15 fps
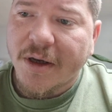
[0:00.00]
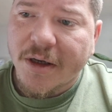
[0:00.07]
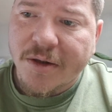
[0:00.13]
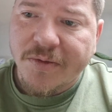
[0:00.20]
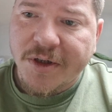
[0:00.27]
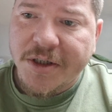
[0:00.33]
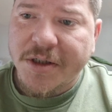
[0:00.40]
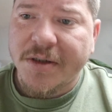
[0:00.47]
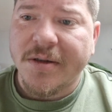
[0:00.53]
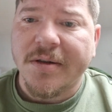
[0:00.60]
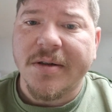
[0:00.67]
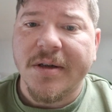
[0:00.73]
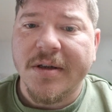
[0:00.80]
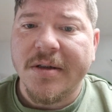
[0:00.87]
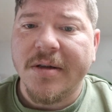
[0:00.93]
it reaches the
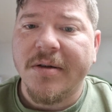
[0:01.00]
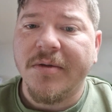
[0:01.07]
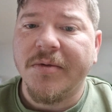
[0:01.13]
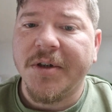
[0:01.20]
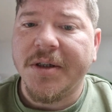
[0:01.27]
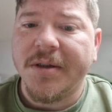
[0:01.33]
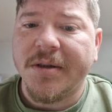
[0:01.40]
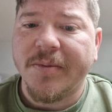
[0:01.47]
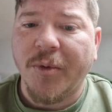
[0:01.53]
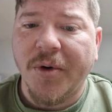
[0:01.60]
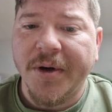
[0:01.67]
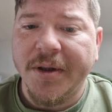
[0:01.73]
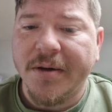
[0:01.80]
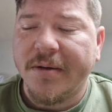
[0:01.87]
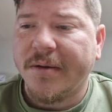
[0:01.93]
60 degrees
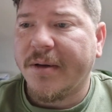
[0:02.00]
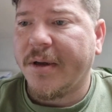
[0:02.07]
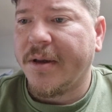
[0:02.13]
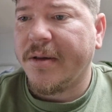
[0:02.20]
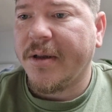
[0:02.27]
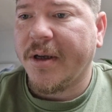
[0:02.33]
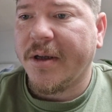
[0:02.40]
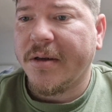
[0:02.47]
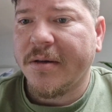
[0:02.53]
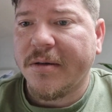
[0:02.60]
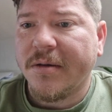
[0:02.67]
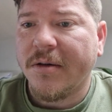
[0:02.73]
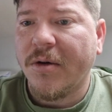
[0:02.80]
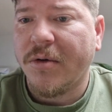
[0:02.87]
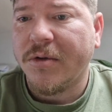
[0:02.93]
point and
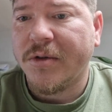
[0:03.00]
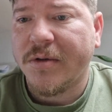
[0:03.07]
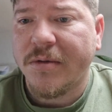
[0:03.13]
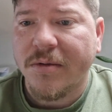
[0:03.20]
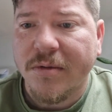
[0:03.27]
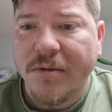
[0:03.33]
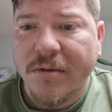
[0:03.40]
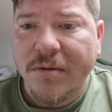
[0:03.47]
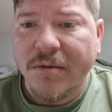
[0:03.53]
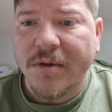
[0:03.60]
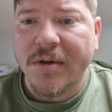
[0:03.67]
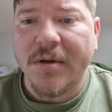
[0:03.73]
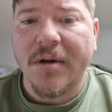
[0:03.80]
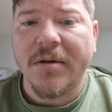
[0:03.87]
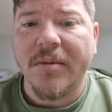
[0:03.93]
then goes to
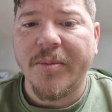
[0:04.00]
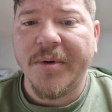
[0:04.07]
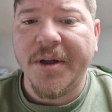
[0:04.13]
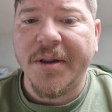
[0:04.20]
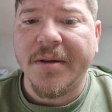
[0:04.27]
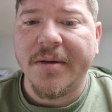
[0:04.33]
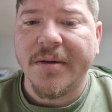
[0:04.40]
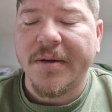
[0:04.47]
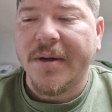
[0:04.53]
start the print.